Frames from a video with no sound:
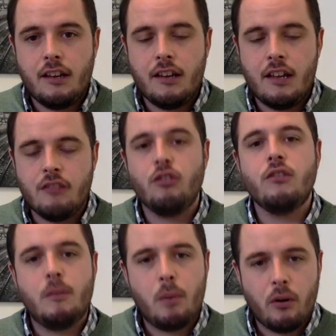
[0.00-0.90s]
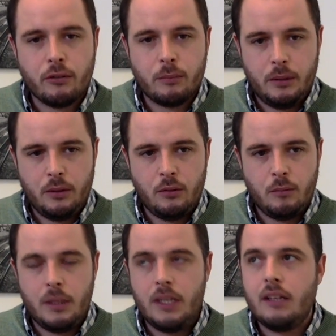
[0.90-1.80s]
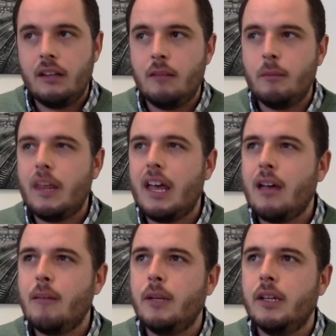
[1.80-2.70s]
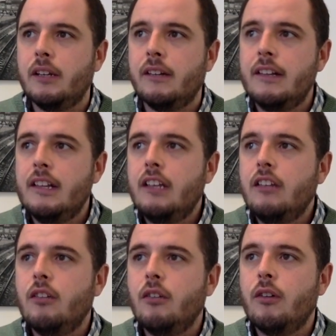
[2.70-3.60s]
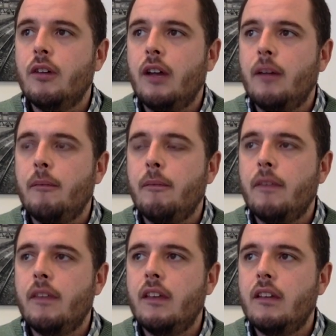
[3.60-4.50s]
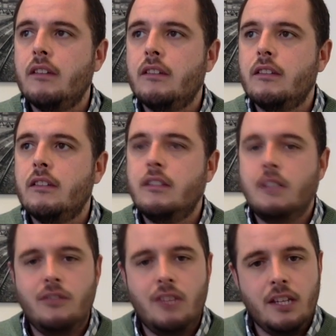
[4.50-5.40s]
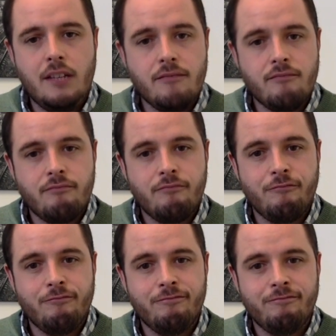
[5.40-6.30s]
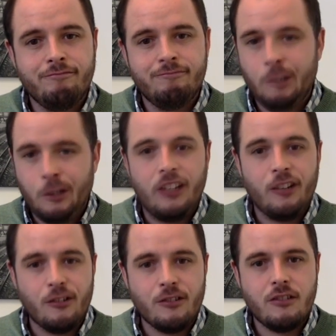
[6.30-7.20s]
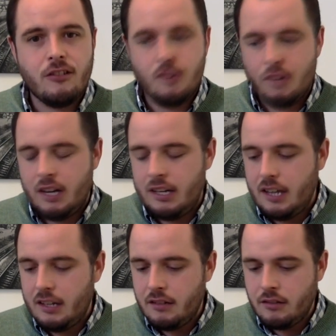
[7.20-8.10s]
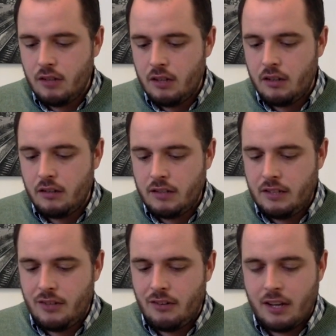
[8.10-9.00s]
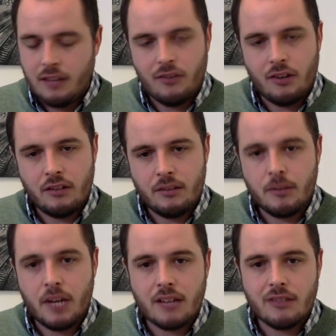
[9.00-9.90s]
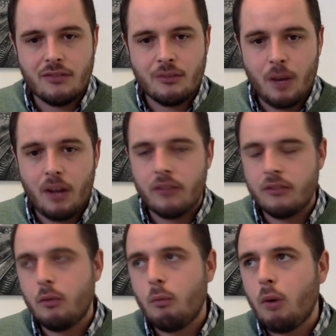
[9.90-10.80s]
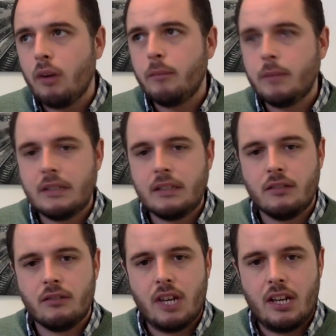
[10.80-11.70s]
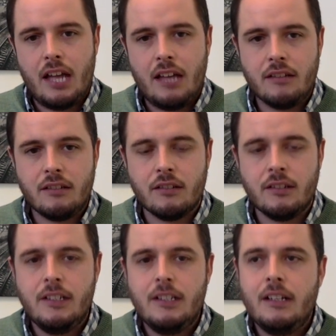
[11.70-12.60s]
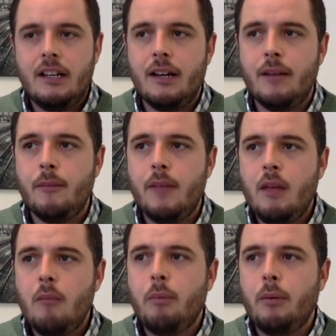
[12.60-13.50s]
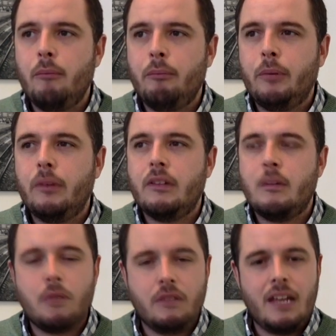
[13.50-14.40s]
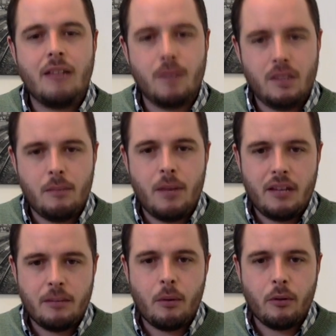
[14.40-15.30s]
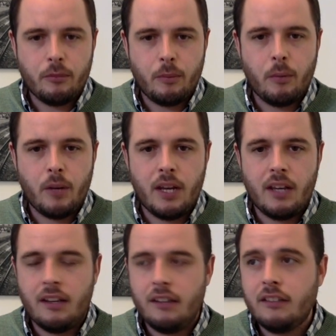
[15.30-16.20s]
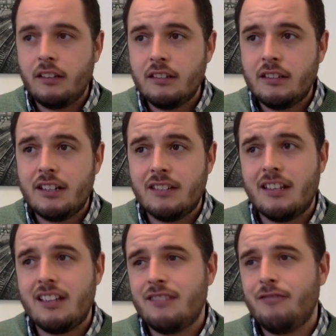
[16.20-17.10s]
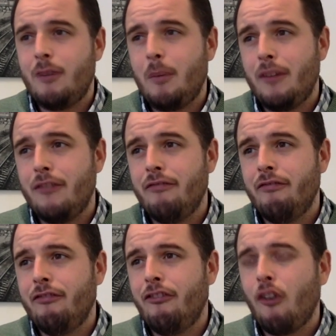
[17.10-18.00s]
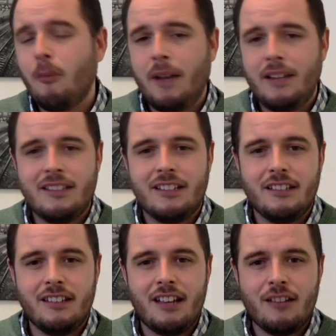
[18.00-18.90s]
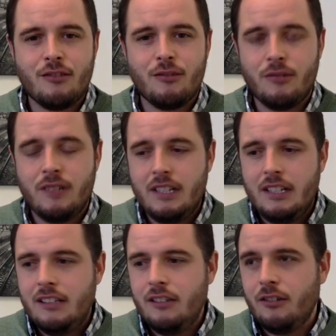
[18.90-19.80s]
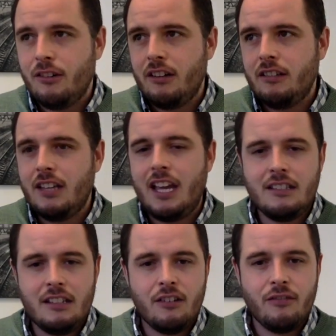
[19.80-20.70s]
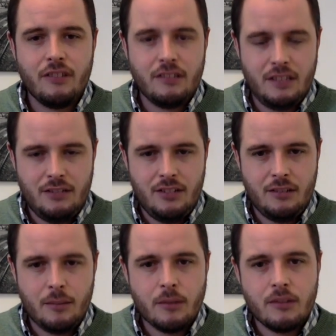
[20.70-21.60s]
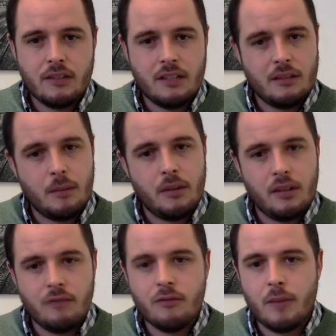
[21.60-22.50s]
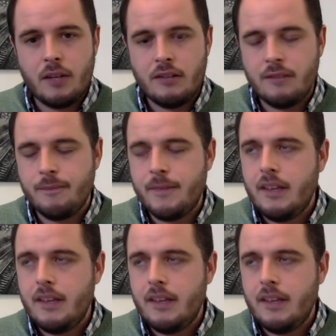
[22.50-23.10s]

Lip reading: as good as it possibly could be, and by that I meaning, is the CV looking good? And there's CV writing is very subjective as well. There's no one particular right answer, but does it present me in the best possible way? And sometimes that's about formatting and the actual, aesthetic of the CV as much as it is about the information.